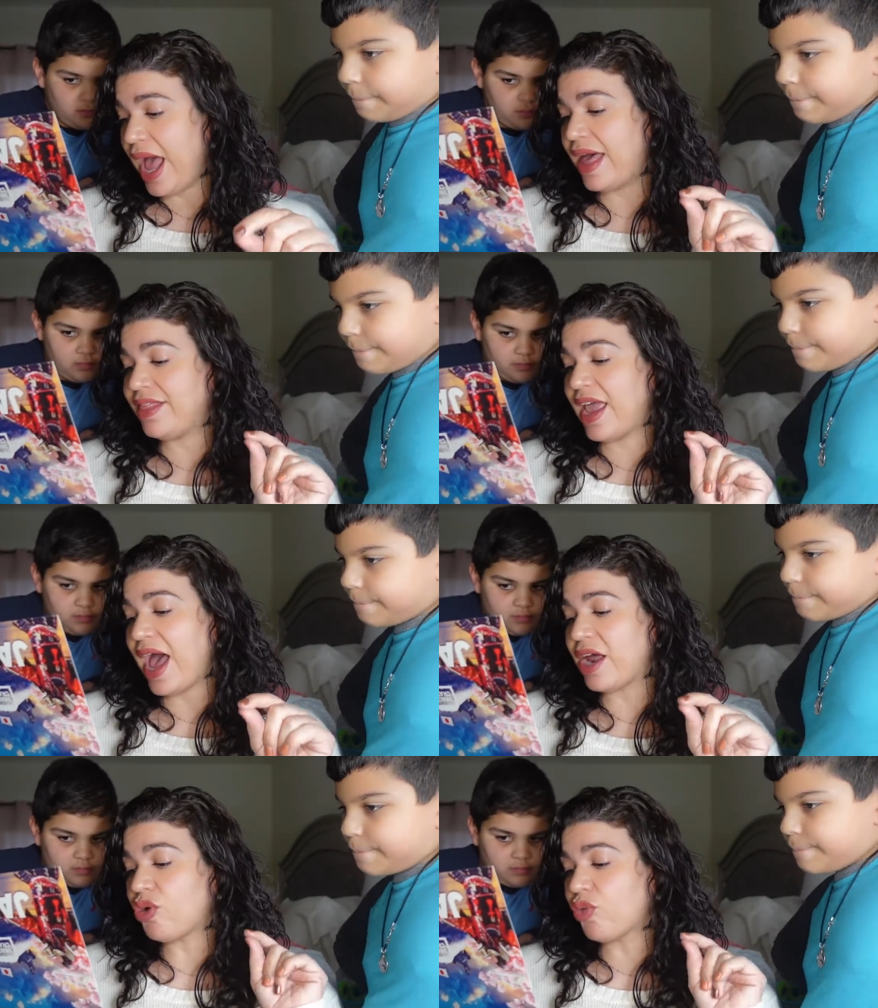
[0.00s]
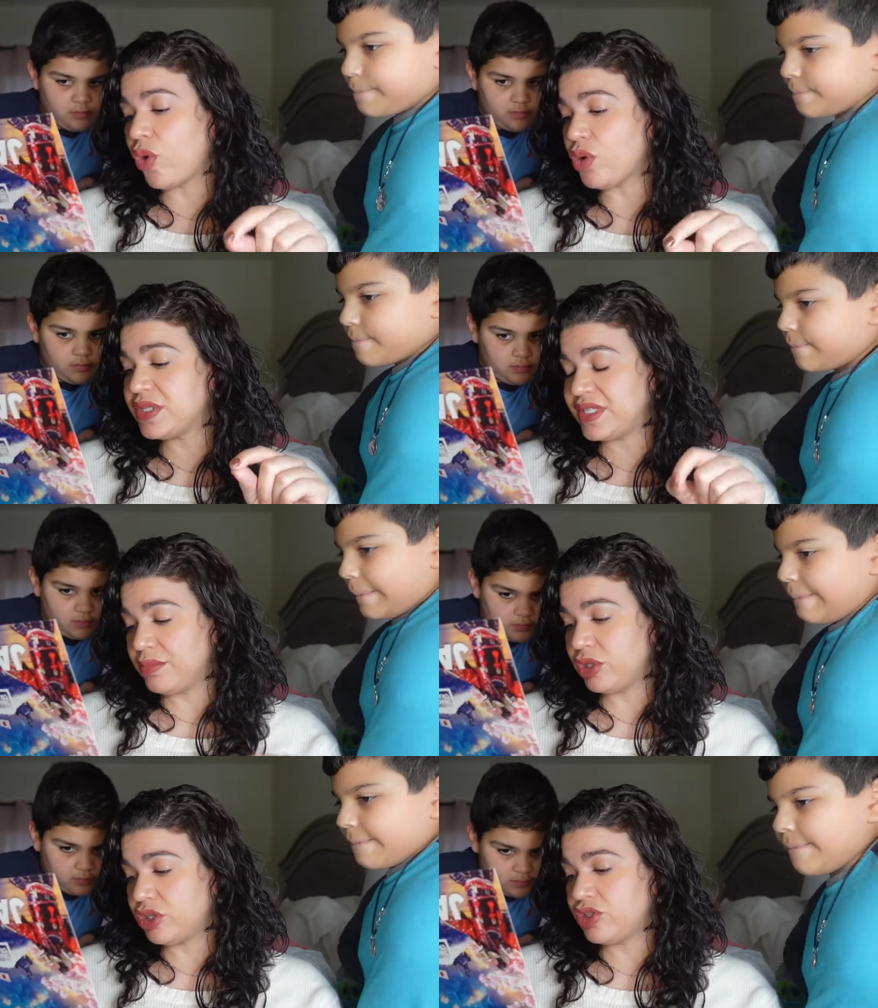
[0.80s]
Speaker 1: and they had a role
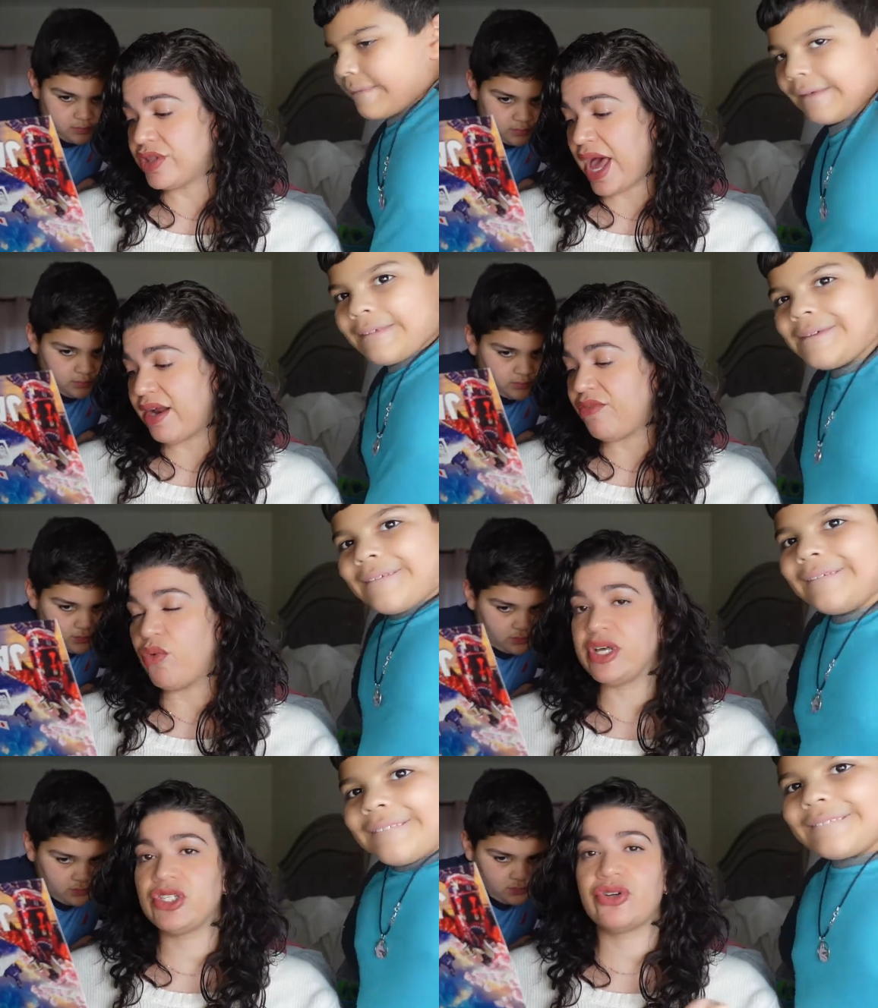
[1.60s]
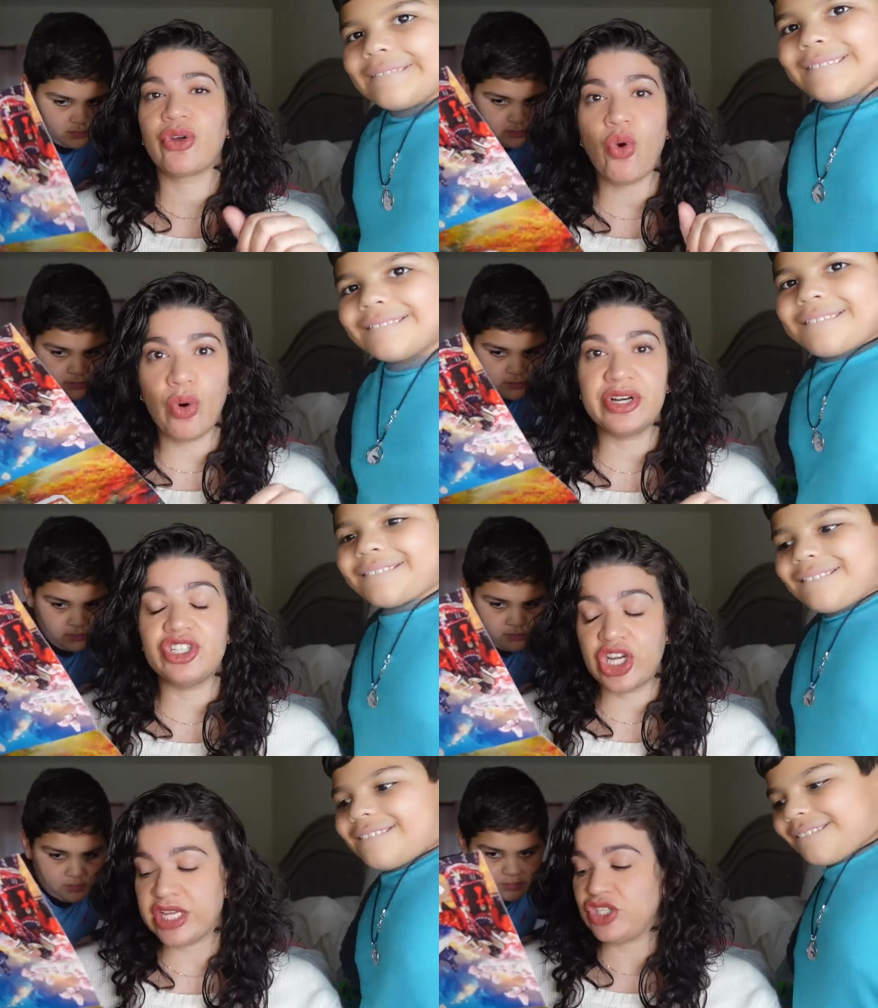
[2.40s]
similar to that of Western court
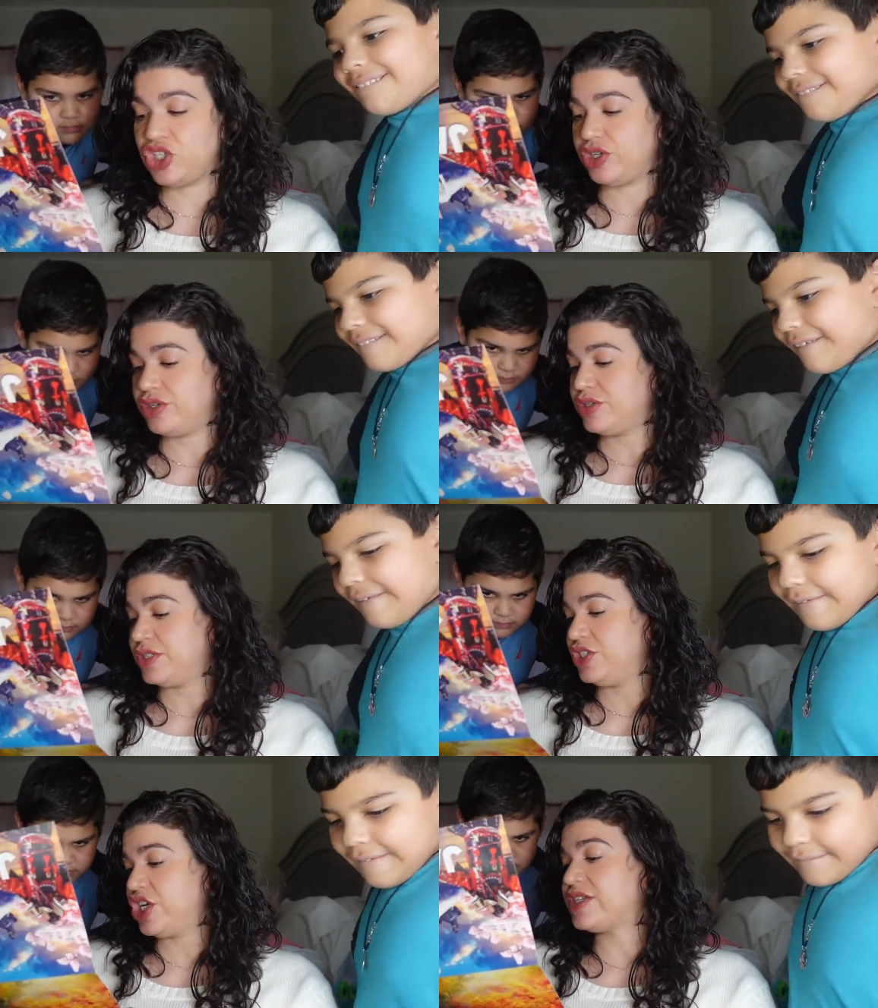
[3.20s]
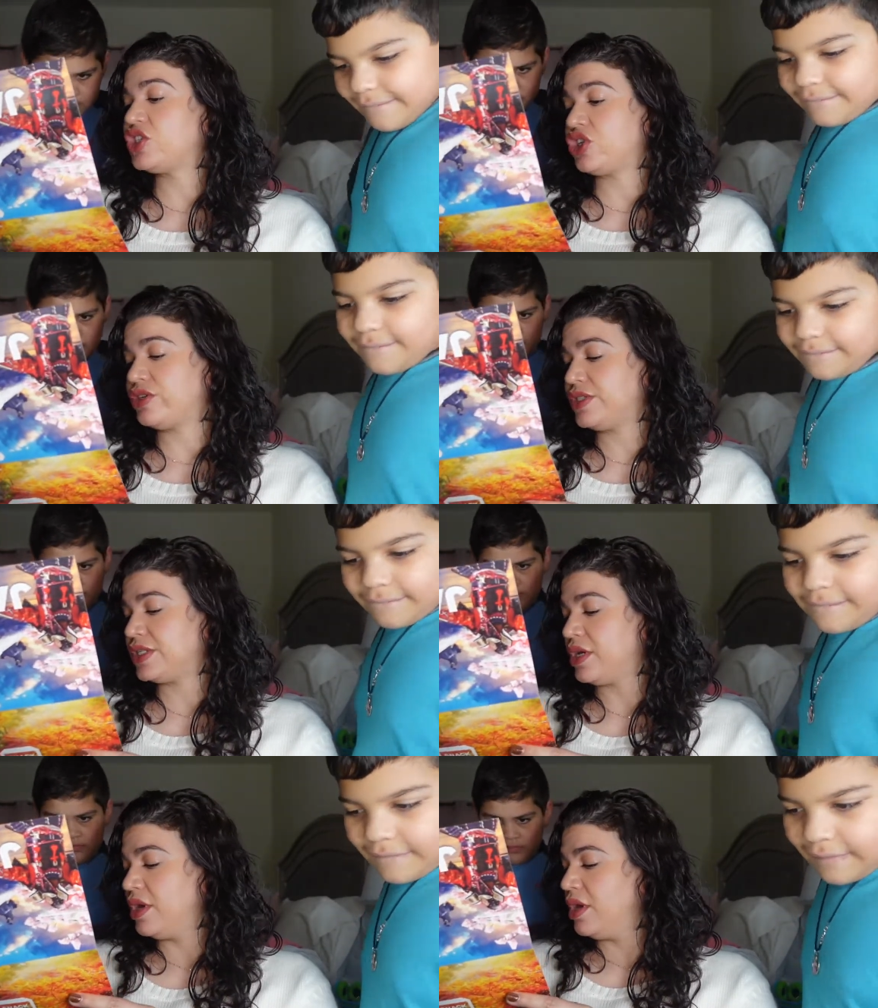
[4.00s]
gestures. Jesters.